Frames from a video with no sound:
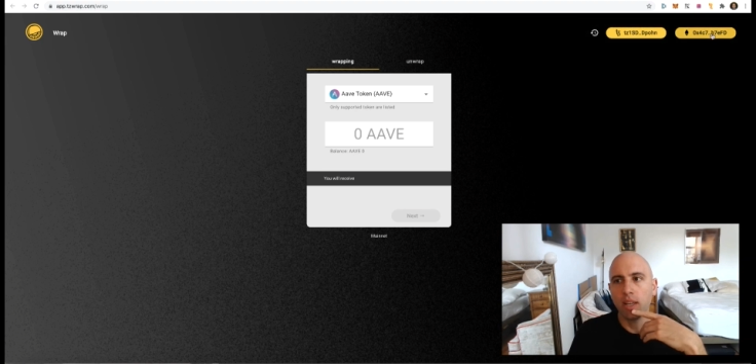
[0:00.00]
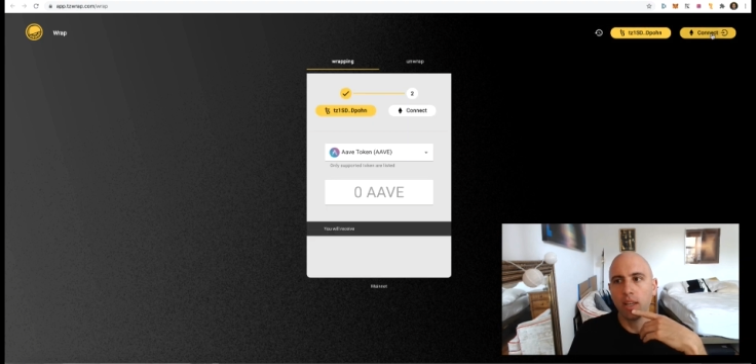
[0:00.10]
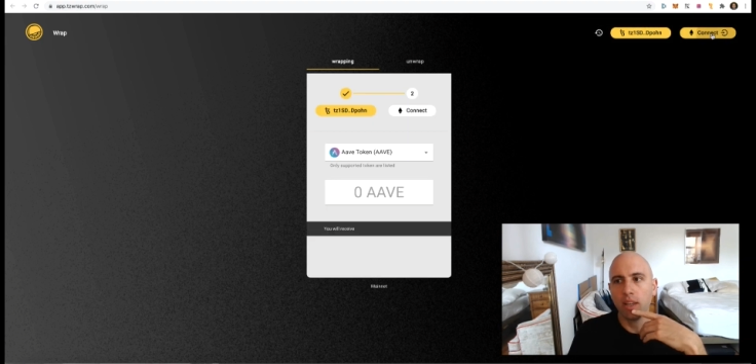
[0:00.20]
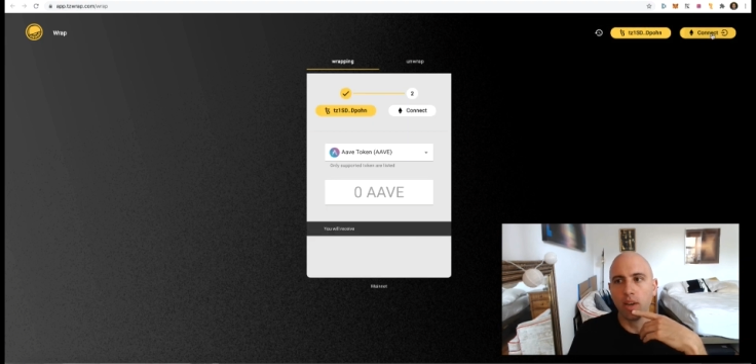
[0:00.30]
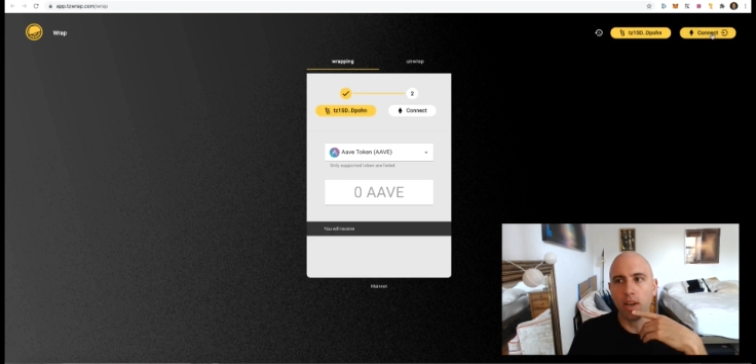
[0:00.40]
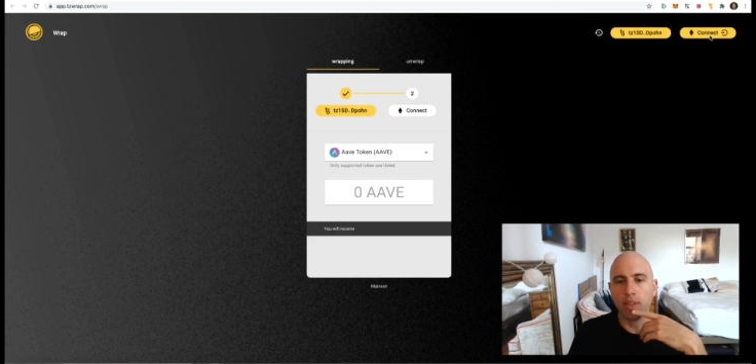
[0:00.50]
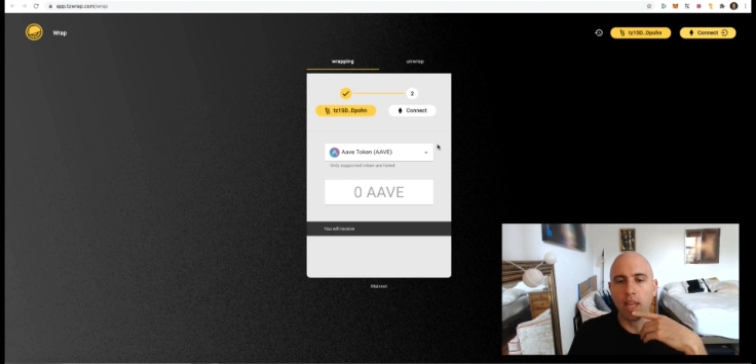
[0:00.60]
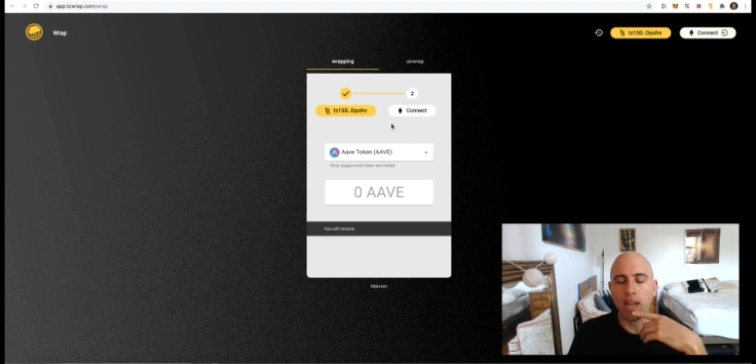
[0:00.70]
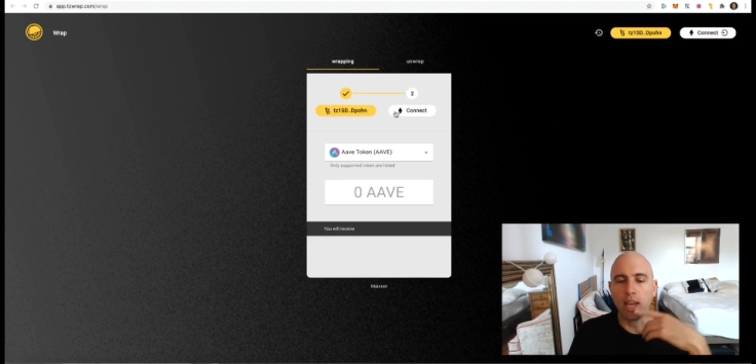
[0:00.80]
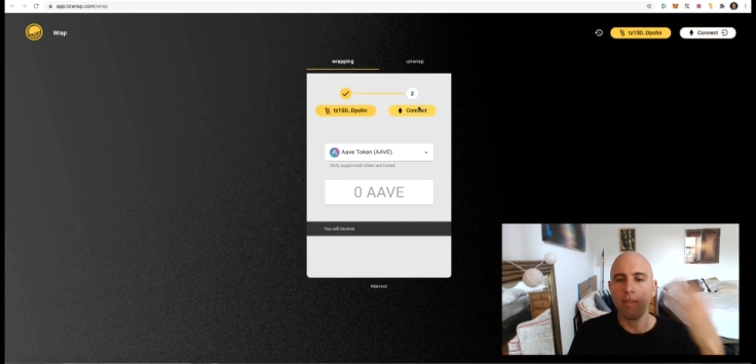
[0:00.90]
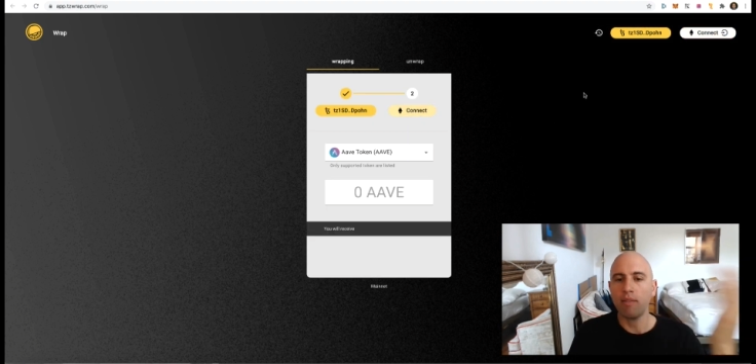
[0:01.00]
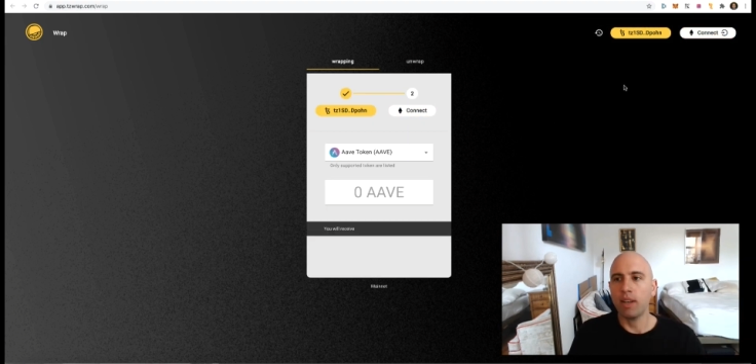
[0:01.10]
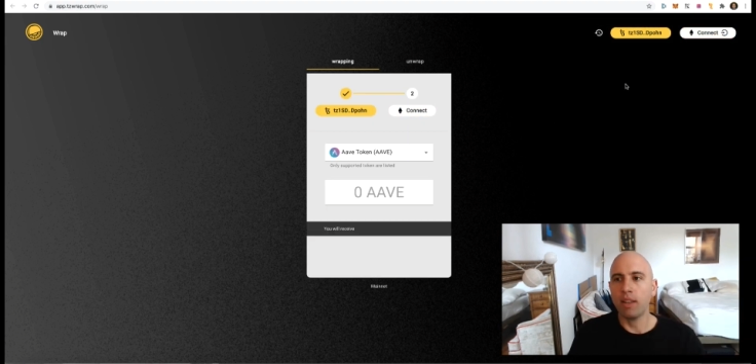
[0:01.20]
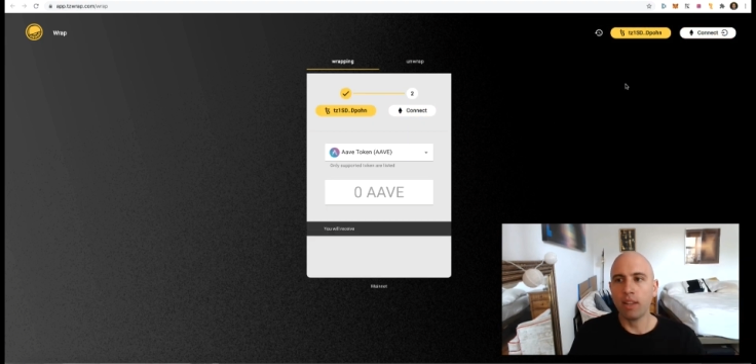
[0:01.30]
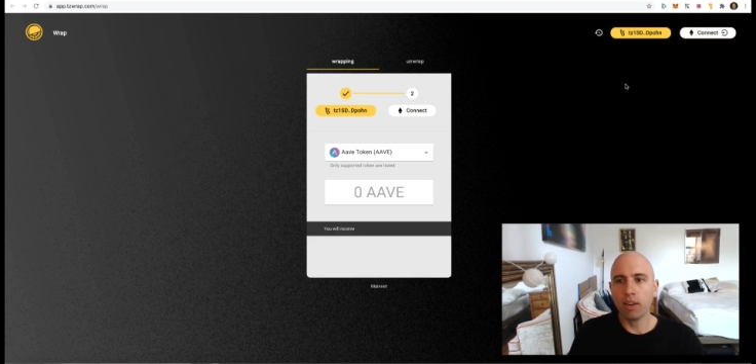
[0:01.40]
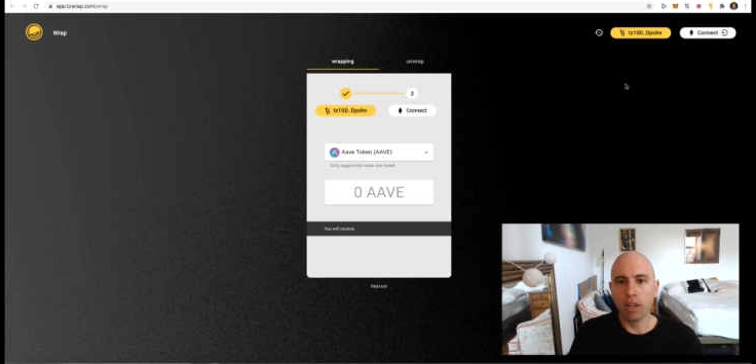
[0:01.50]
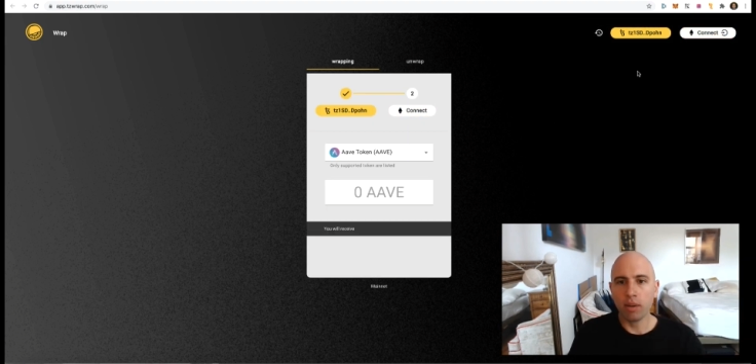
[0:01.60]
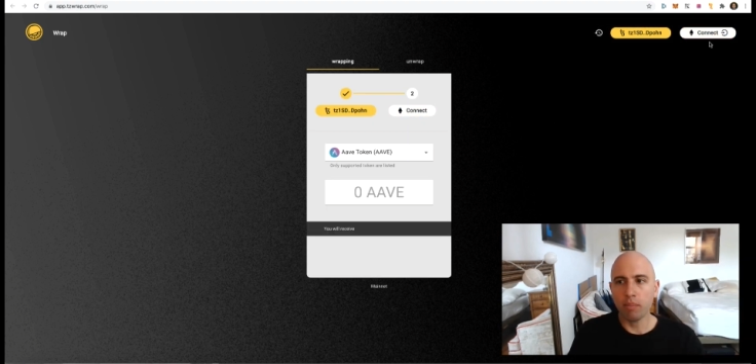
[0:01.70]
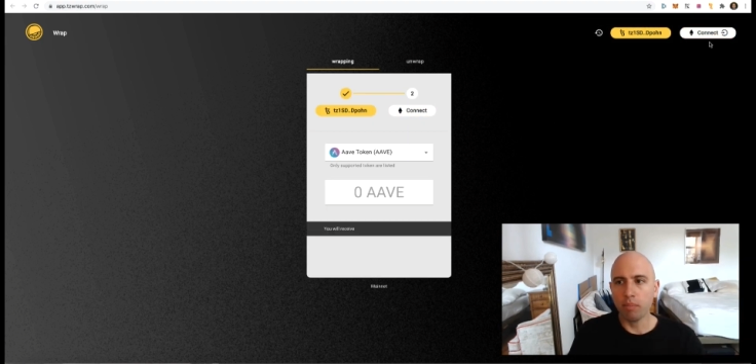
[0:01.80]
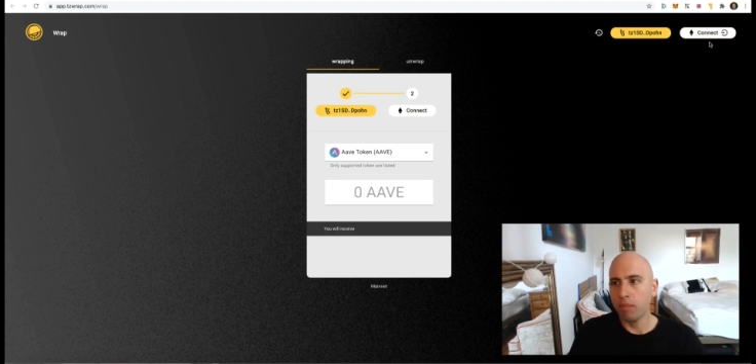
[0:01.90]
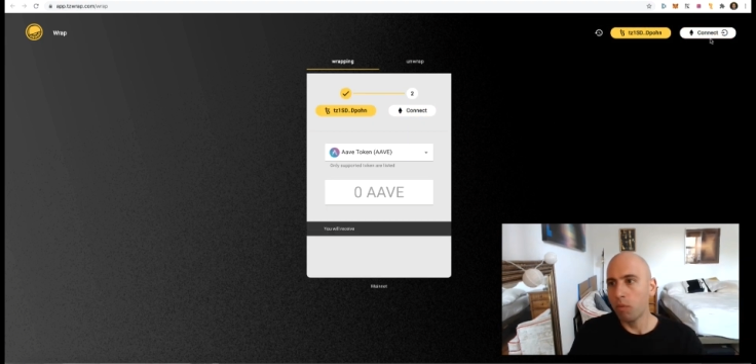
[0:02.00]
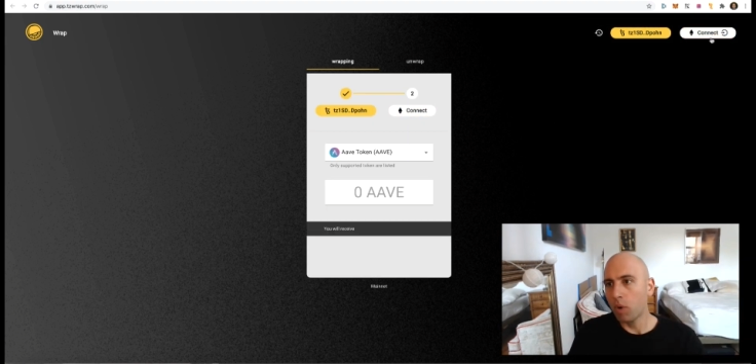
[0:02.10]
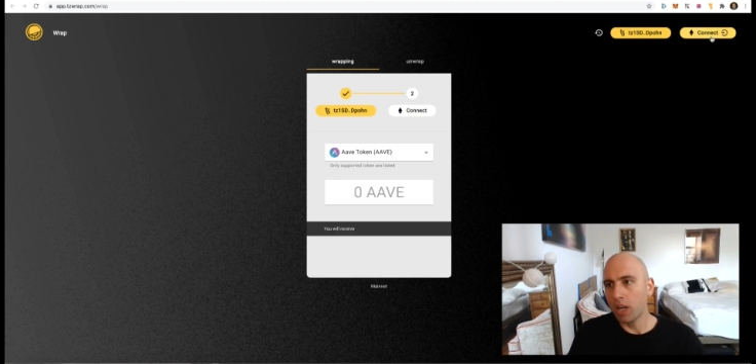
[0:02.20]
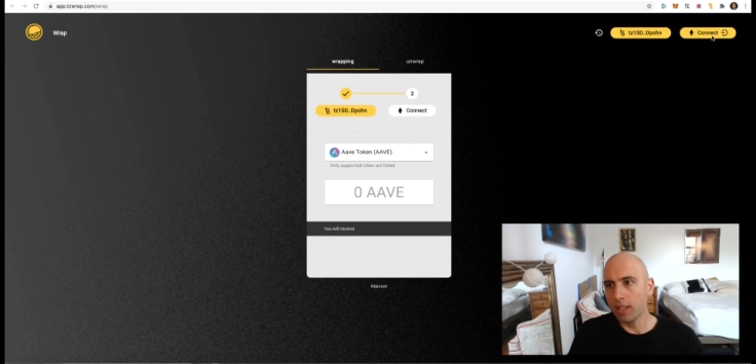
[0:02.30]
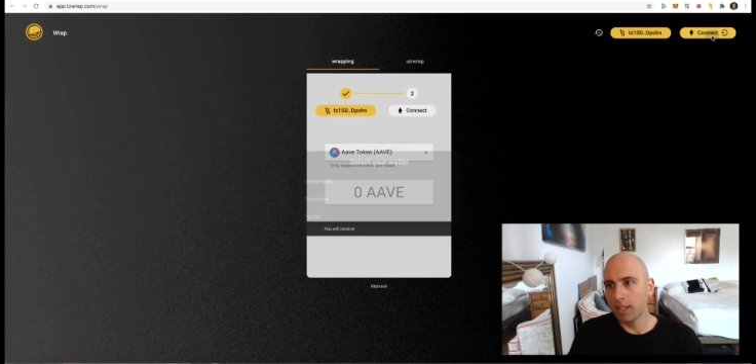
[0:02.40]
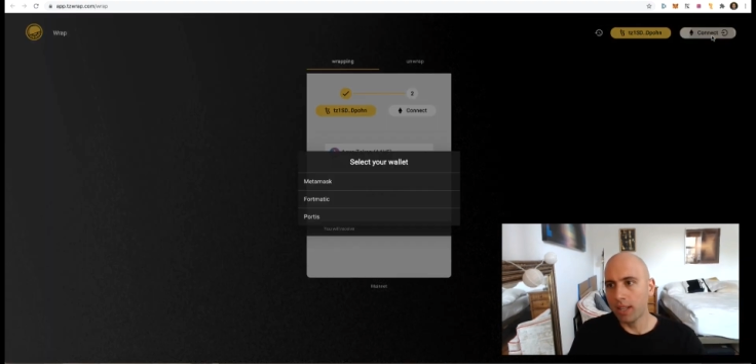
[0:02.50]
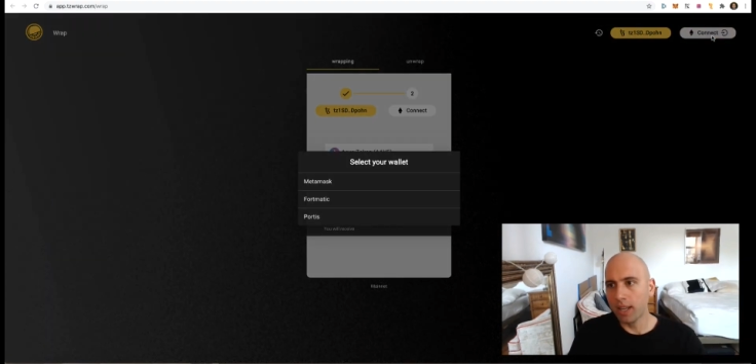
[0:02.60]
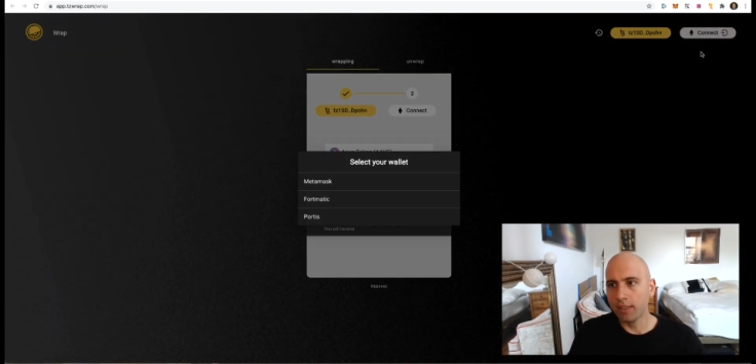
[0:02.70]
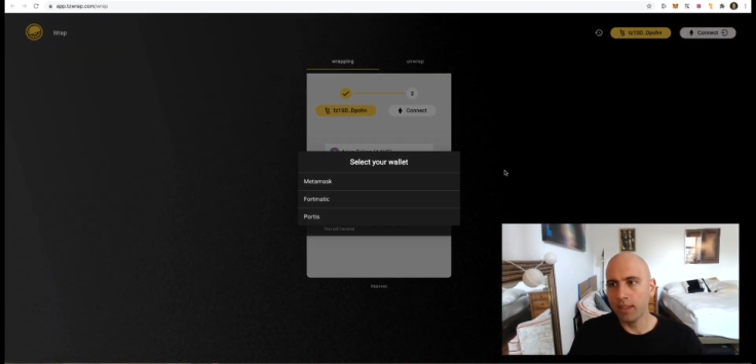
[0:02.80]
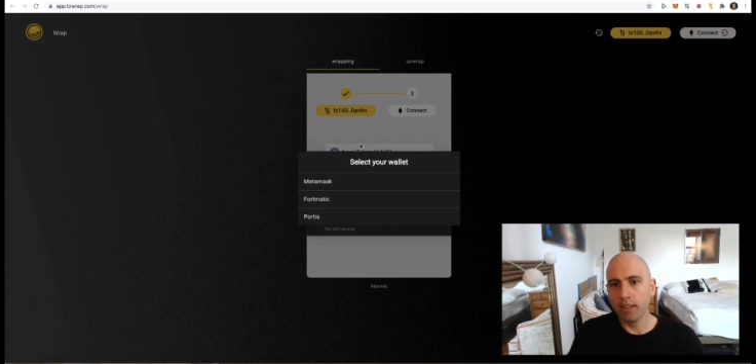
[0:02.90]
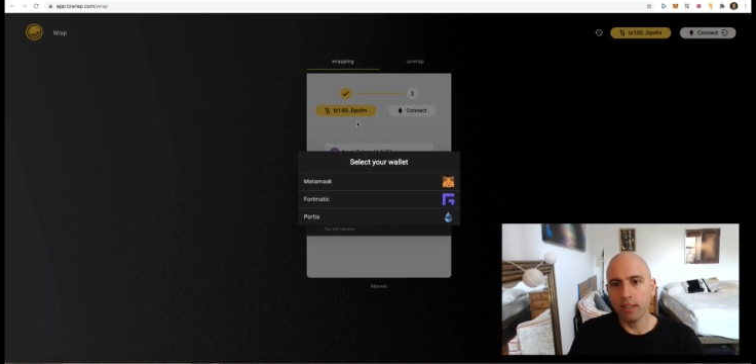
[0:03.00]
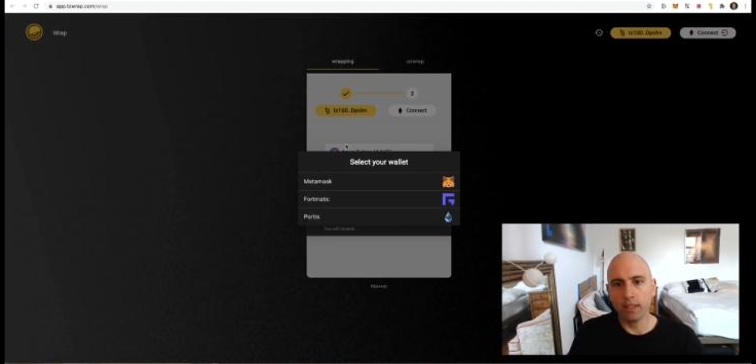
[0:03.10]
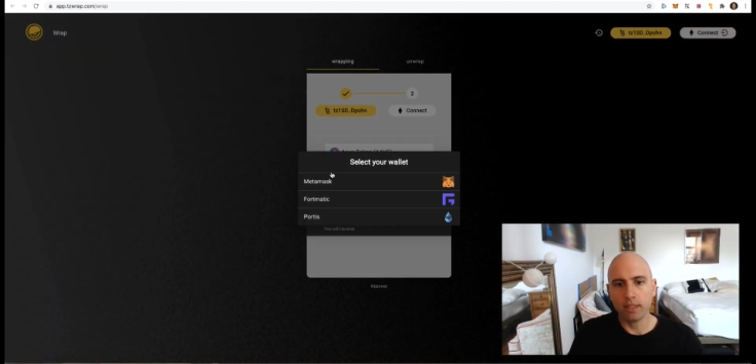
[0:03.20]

you have to have an Ethereum wallet connected,